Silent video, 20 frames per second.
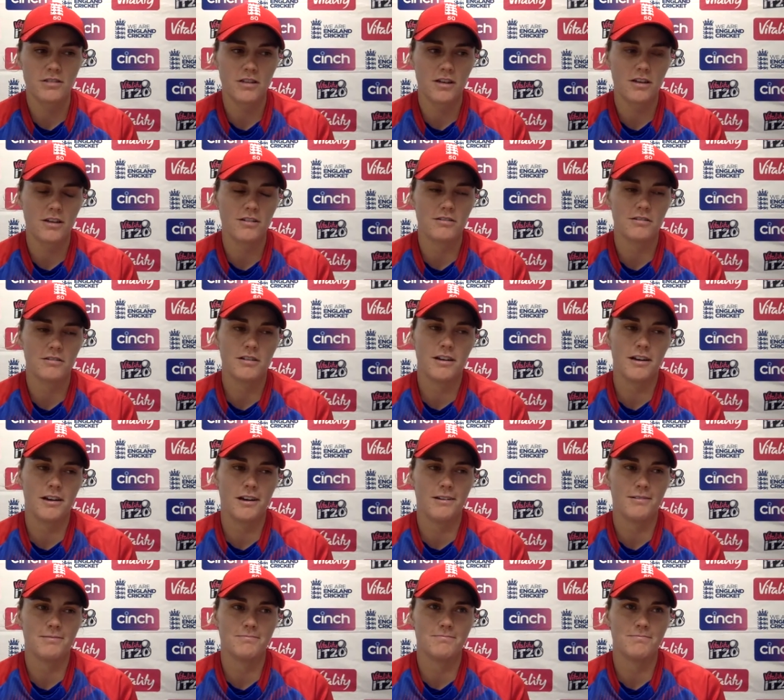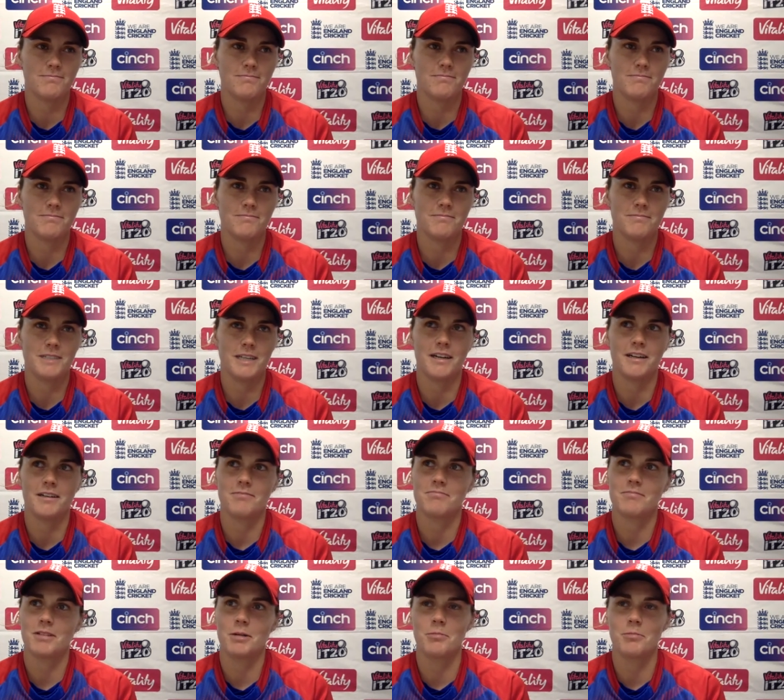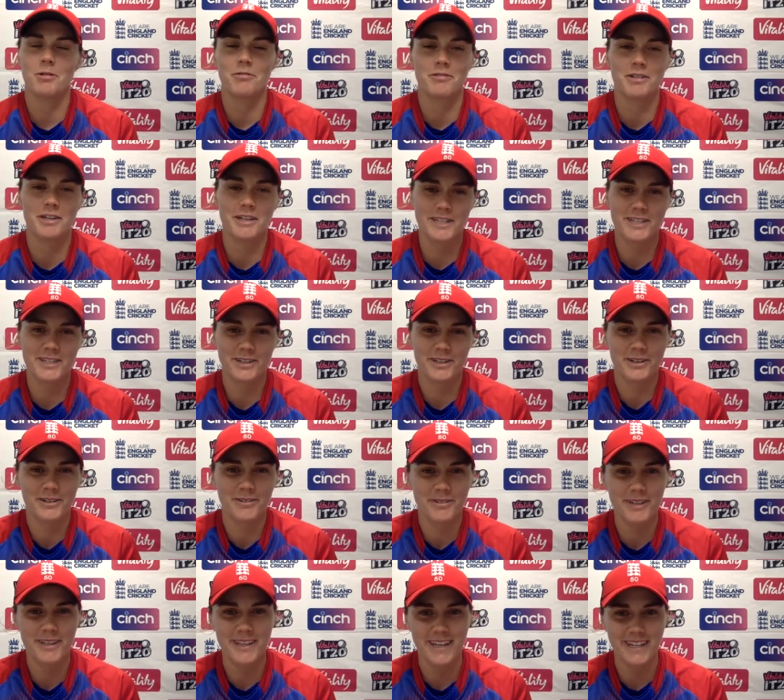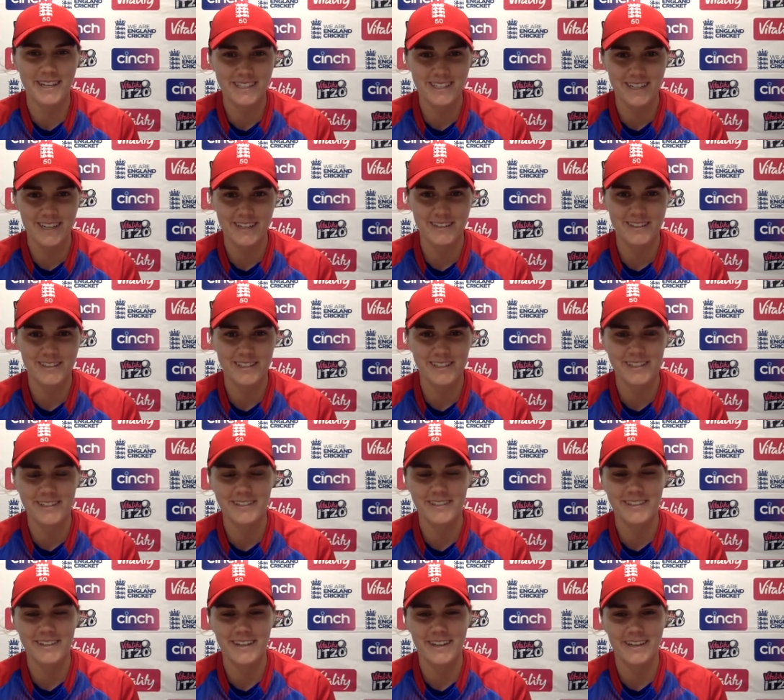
So yeah, I'm not really sure what that's down to.